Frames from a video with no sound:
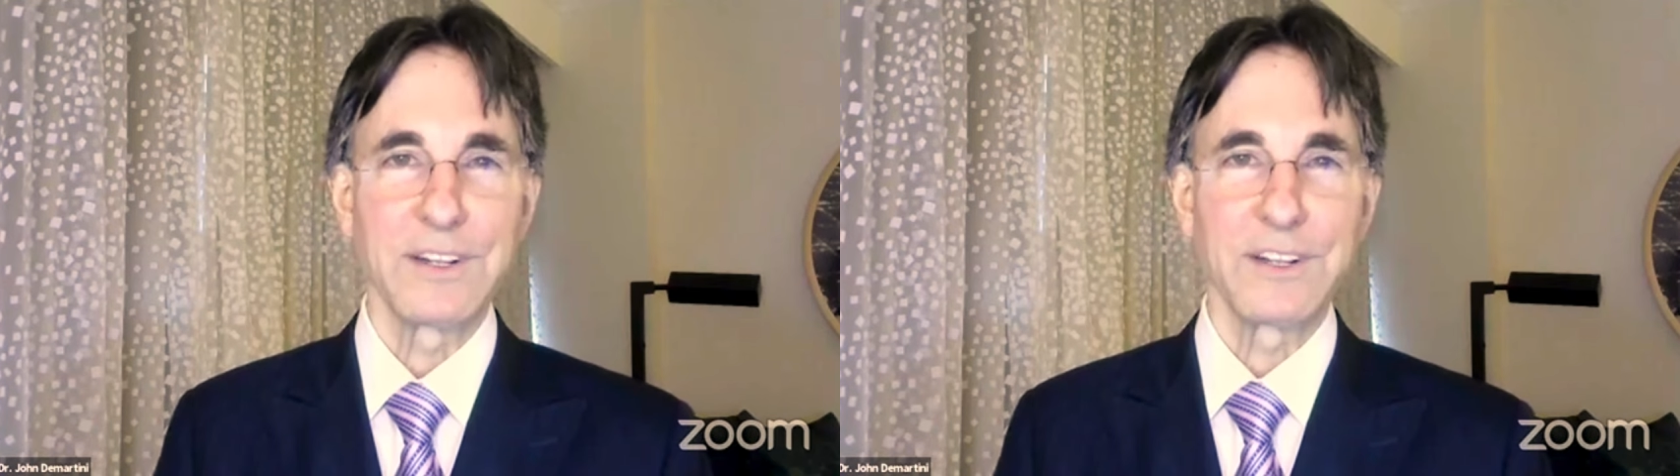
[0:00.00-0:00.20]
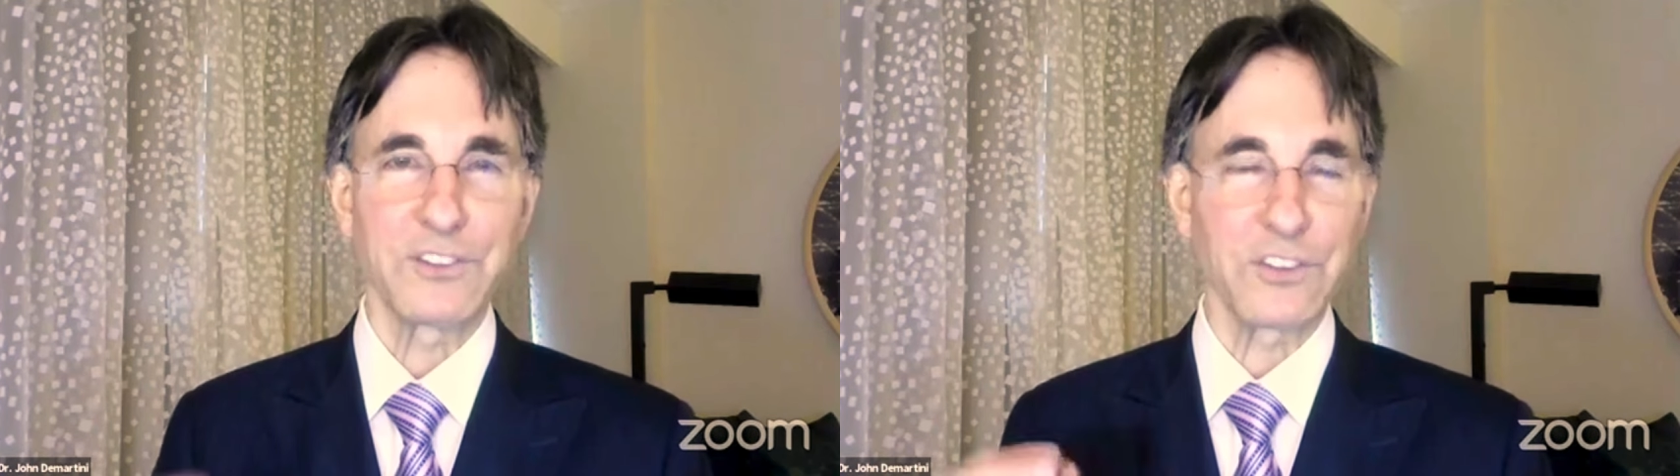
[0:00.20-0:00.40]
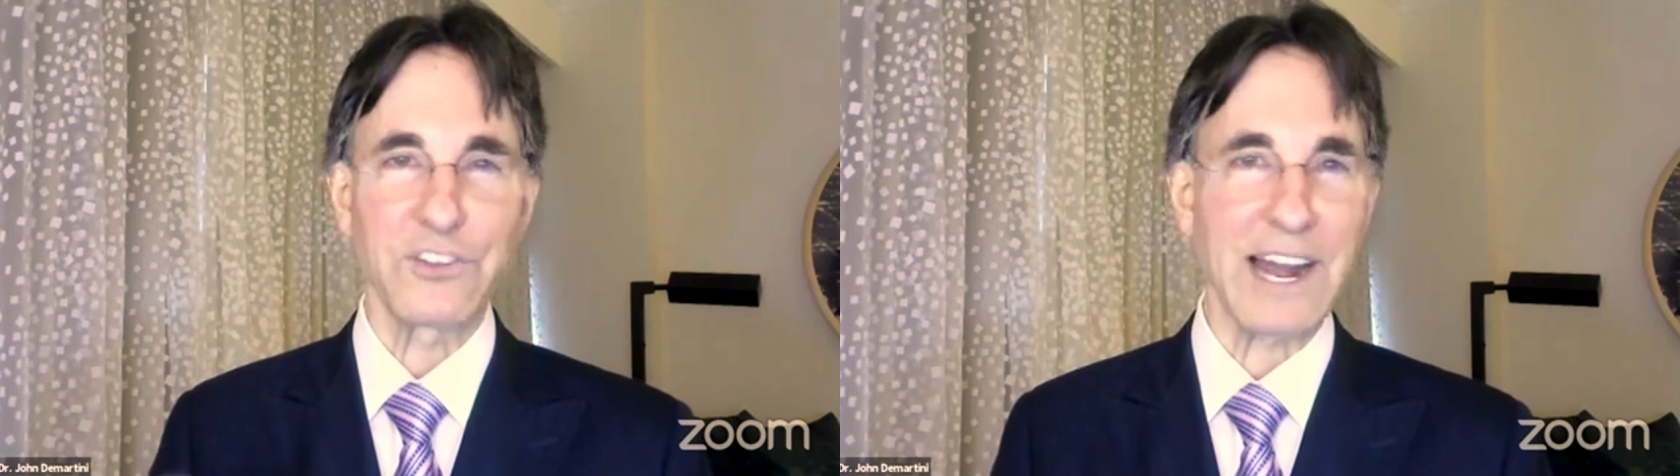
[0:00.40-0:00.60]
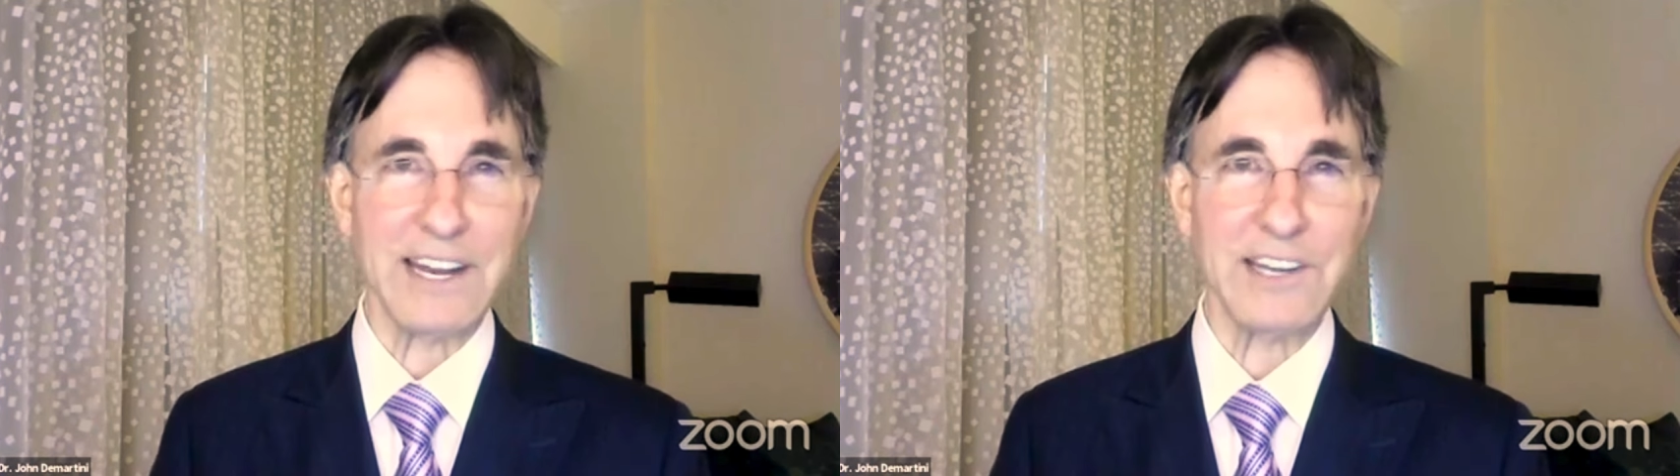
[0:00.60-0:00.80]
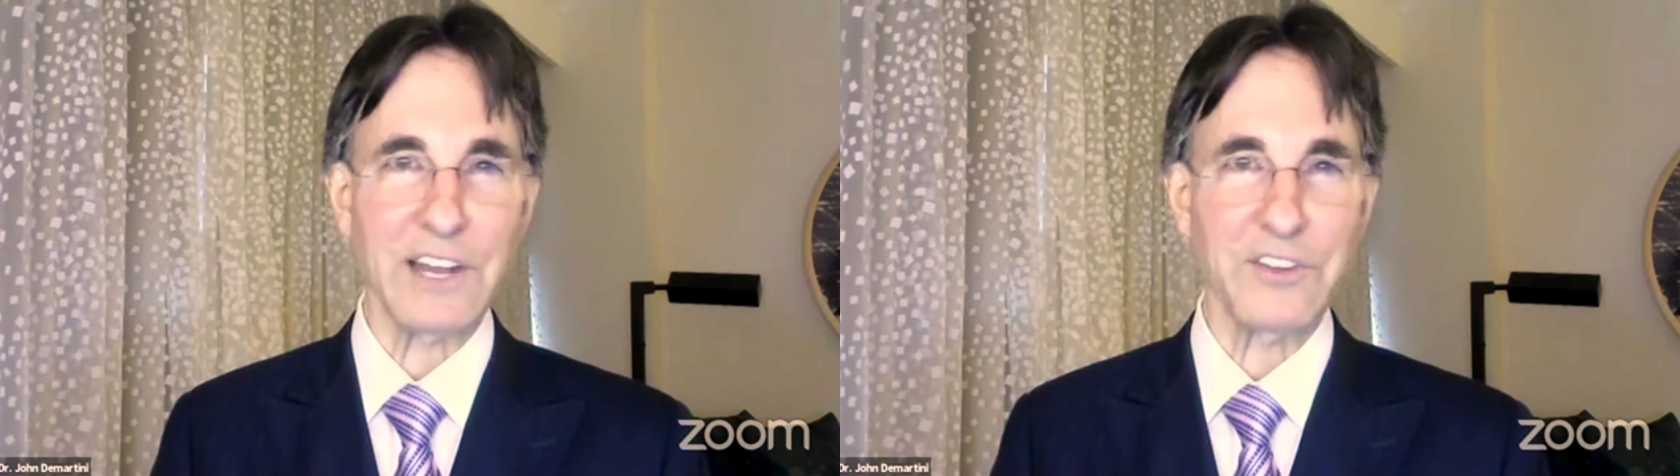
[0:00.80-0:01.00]

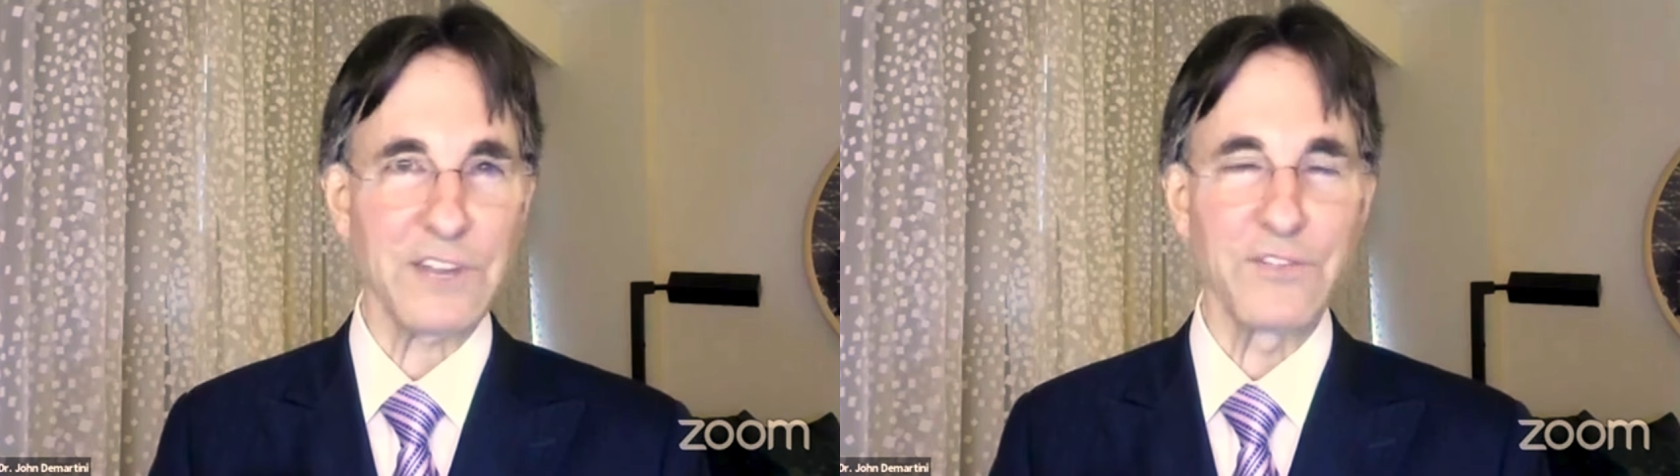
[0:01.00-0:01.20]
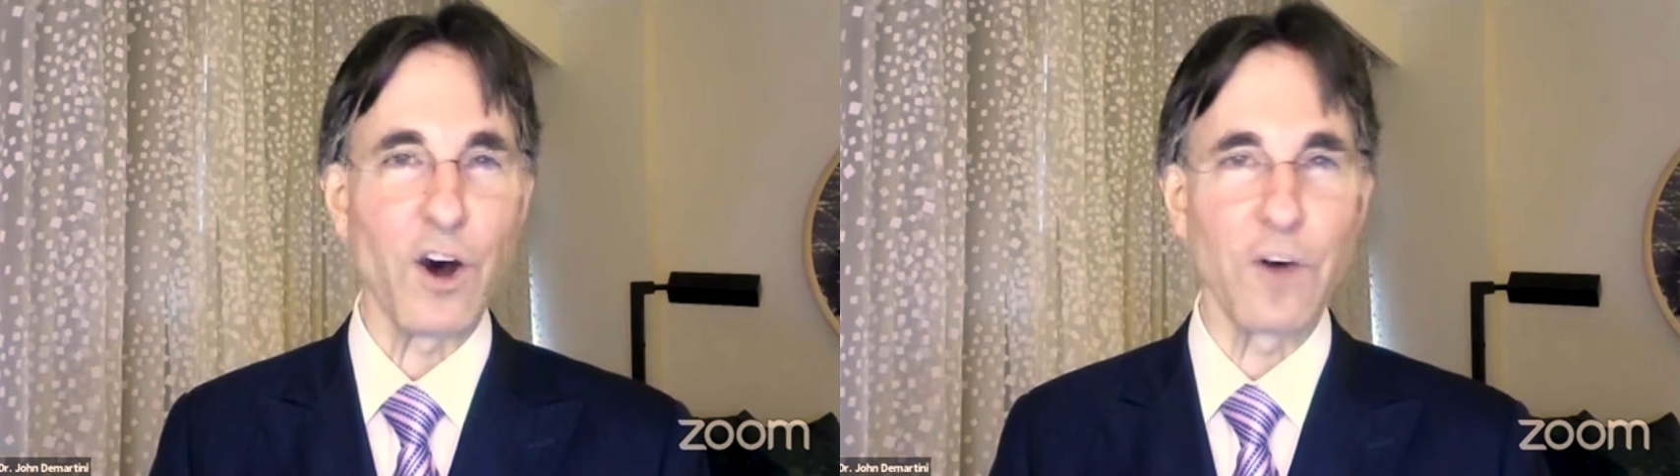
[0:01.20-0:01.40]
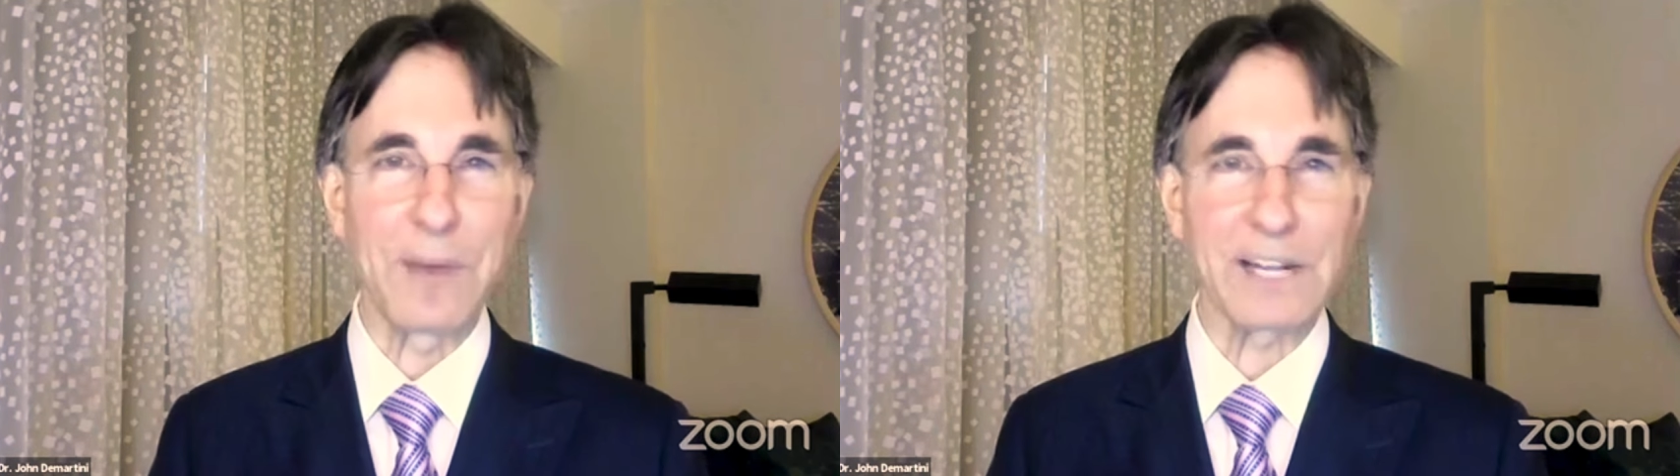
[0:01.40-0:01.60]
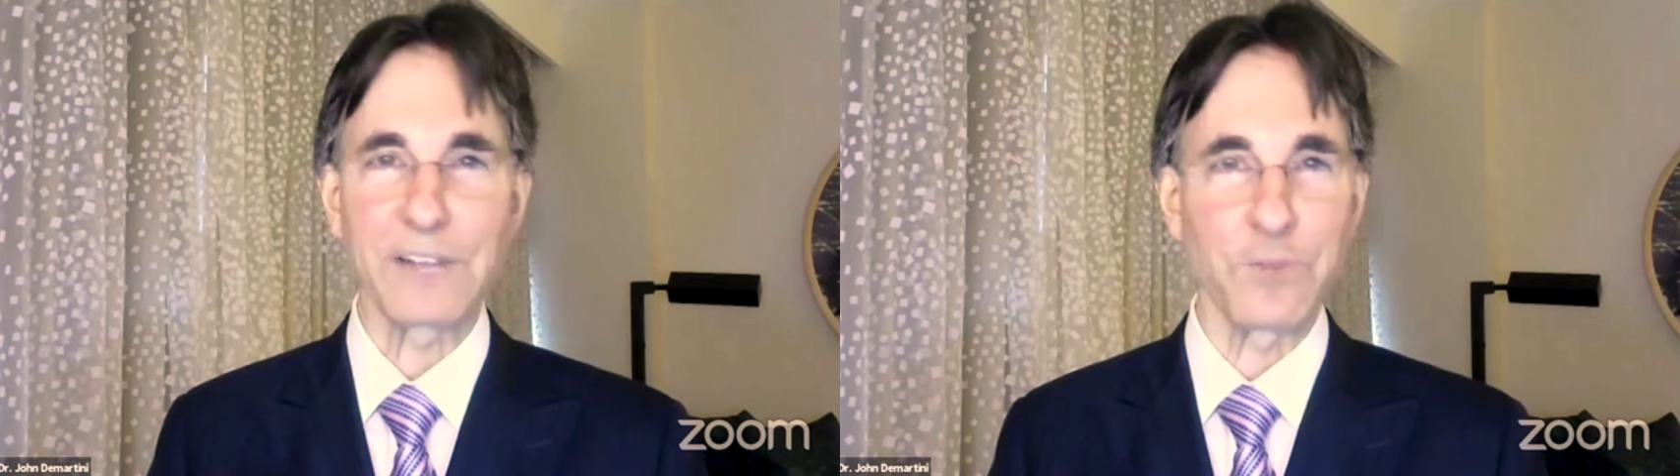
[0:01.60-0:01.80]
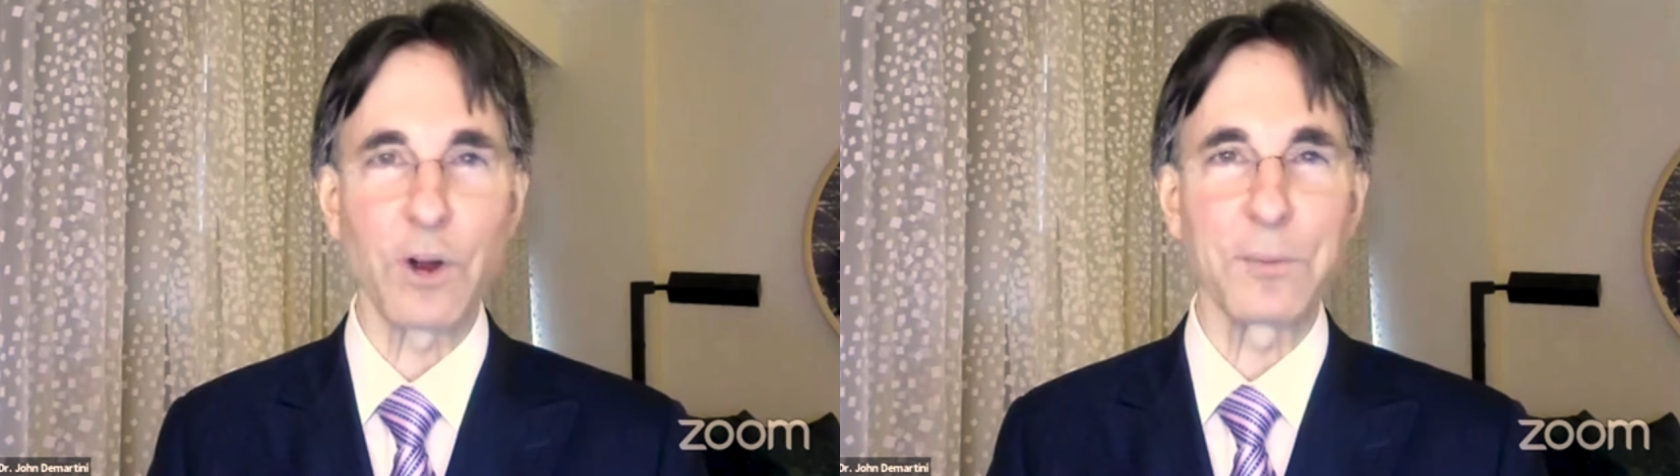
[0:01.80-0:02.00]
society doesn't evolve by
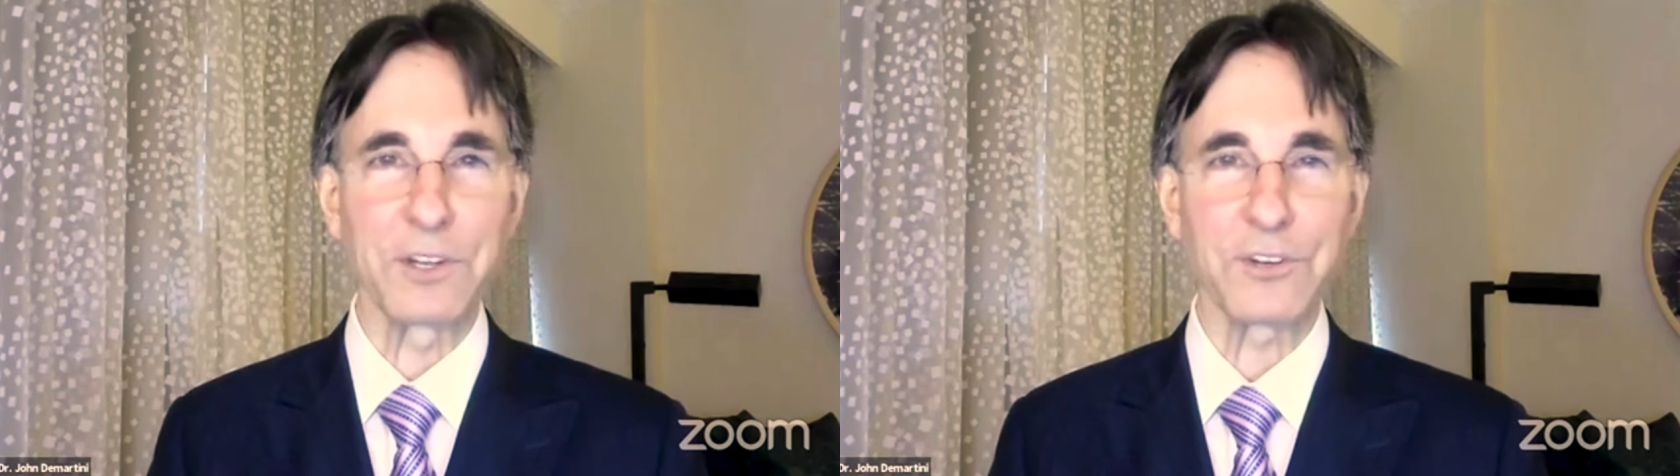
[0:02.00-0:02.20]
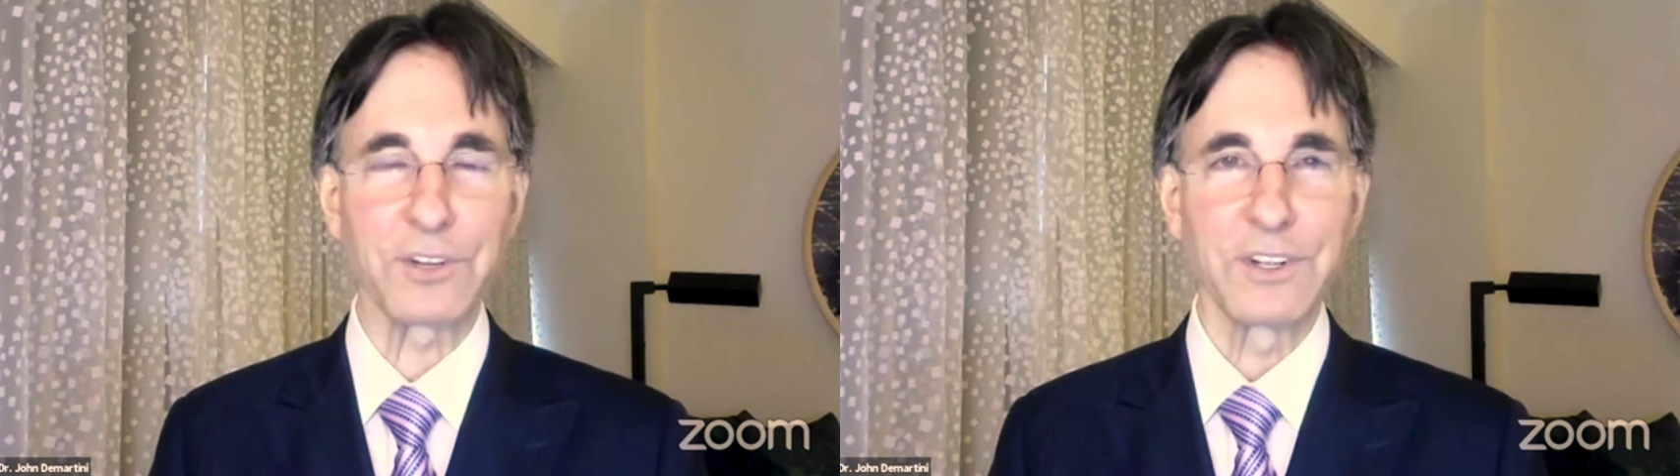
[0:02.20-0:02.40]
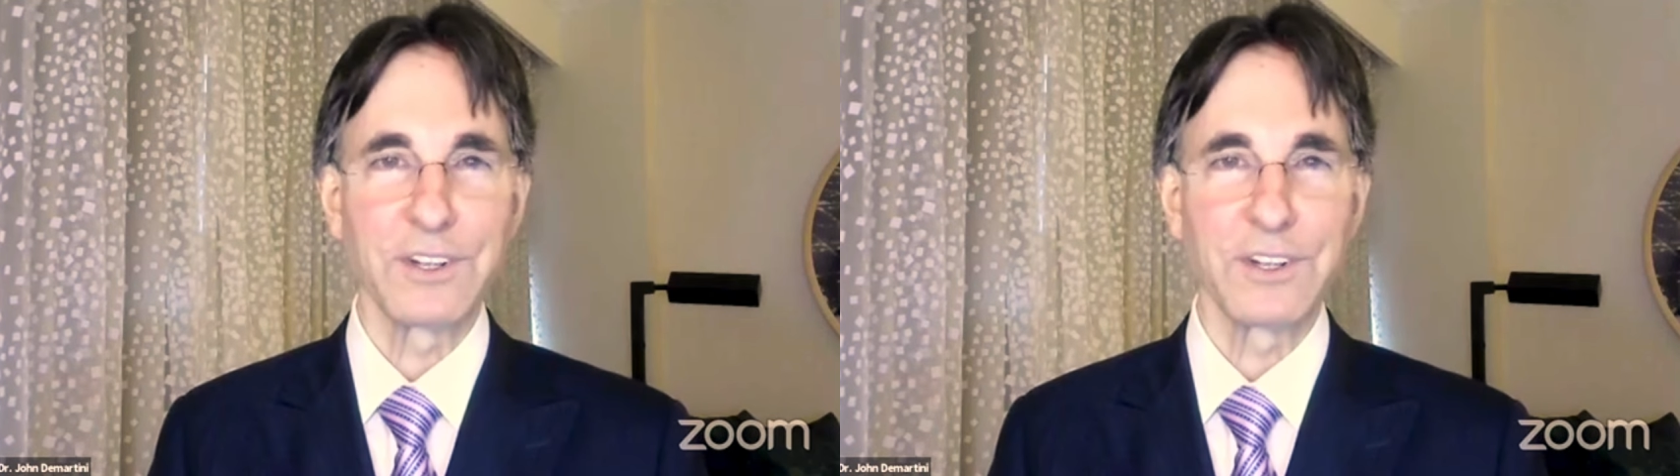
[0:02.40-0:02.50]
conformists.